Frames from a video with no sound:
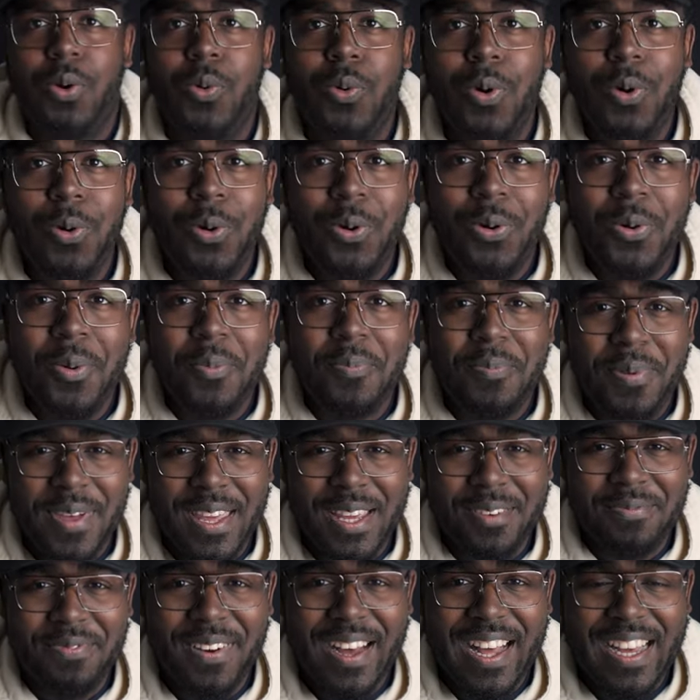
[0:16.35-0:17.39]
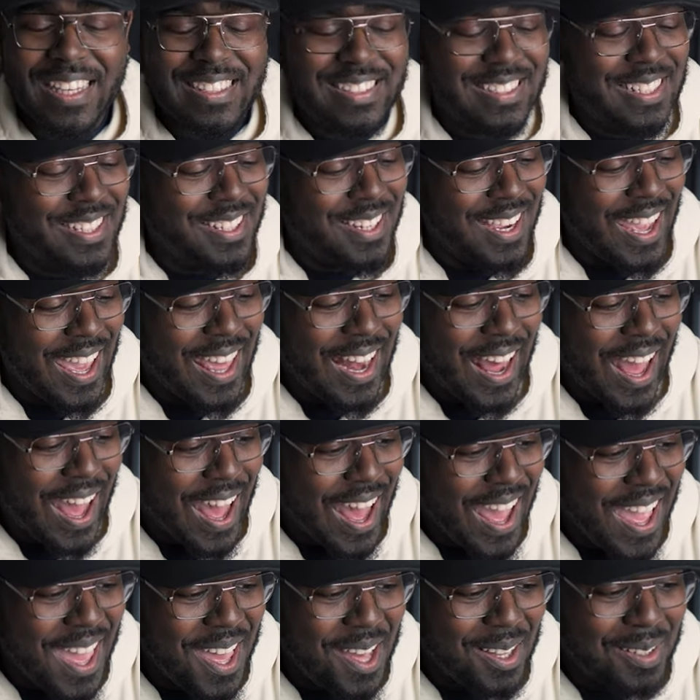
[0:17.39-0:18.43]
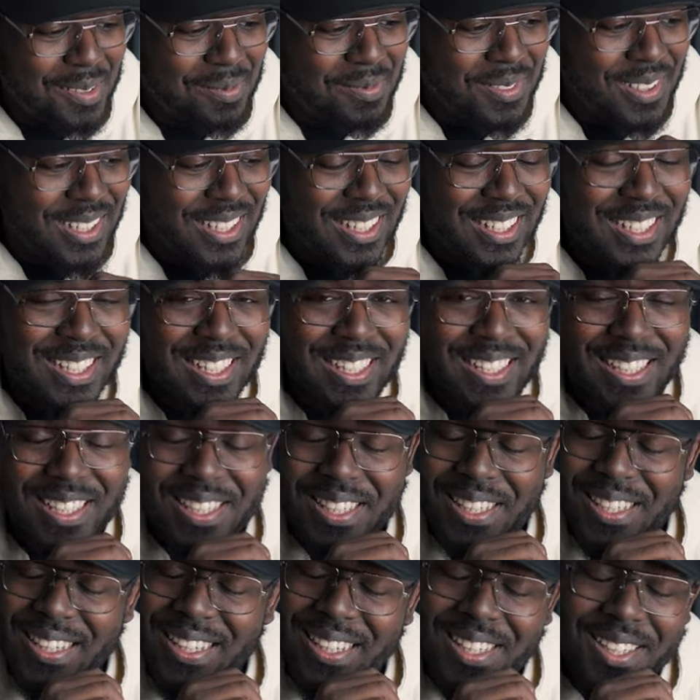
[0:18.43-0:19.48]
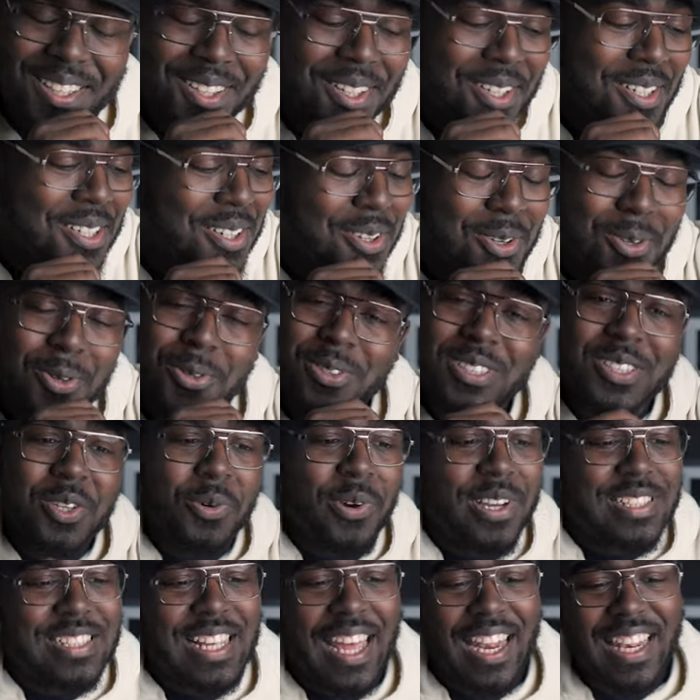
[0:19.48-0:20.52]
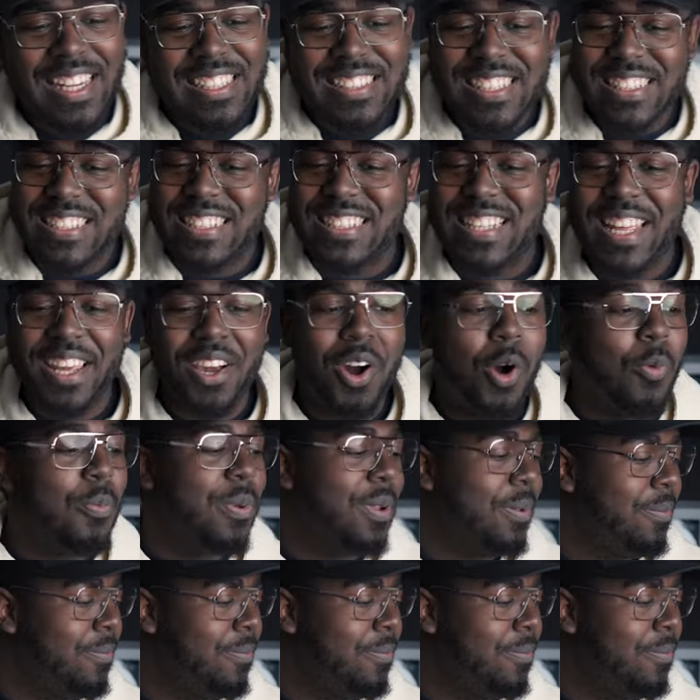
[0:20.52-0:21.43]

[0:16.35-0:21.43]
Woo, big box here, and I am, so excited. Let's get this thing open.